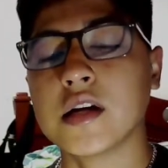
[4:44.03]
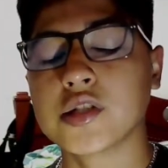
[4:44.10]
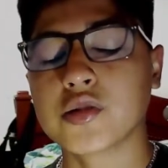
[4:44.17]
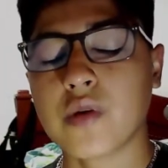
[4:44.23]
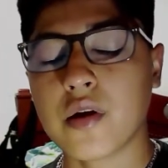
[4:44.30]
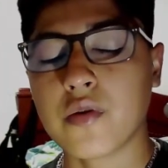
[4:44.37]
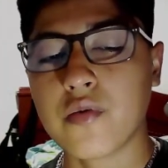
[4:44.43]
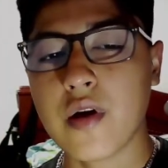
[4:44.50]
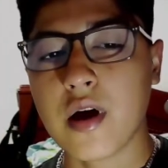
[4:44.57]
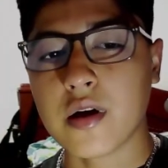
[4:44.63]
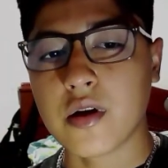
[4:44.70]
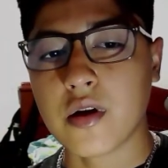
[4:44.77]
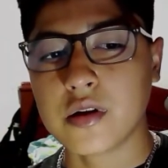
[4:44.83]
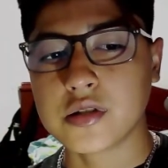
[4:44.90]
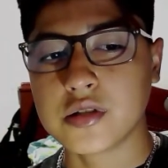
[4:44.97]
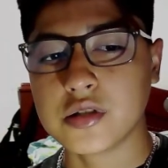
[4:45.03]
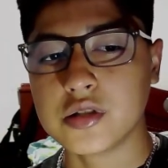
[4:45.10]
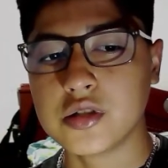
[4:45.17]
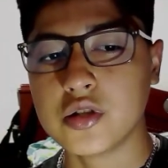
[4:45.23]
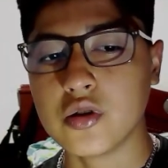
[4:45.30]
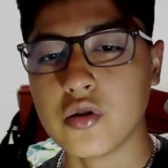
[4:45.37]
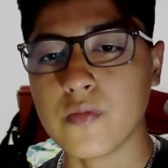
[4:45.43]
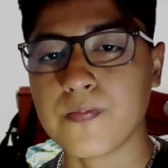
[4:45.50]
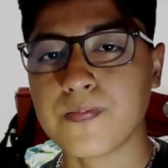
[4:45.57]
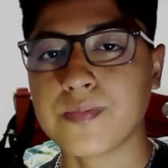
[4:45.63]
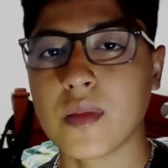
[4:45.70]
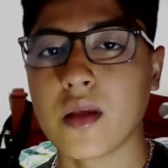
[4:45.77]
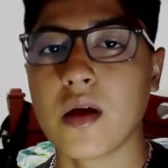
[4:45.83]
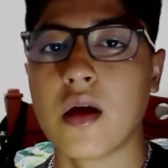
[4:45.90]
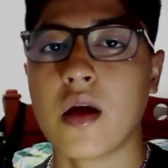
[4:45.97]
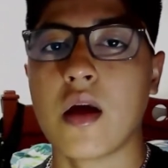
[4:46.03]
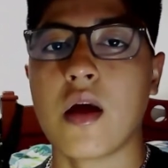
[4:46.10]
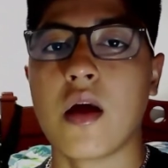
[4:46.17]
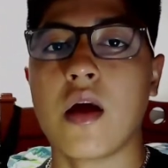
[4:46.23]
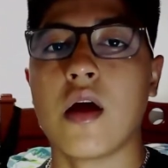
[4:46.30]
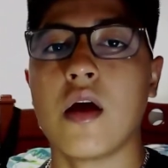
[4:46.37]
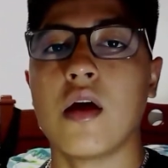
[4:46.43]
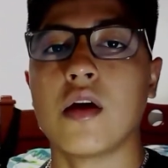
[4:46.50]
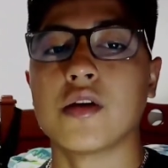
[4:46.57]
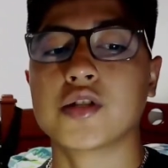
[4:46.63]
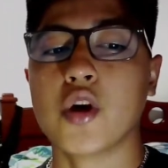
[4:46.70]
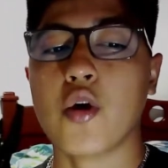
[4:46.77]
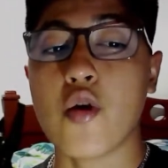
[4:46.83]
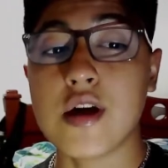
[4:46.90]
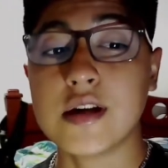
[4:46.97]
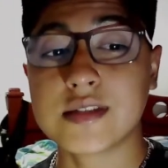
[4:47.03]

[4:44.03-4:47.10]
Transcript: here's what we are going to do. So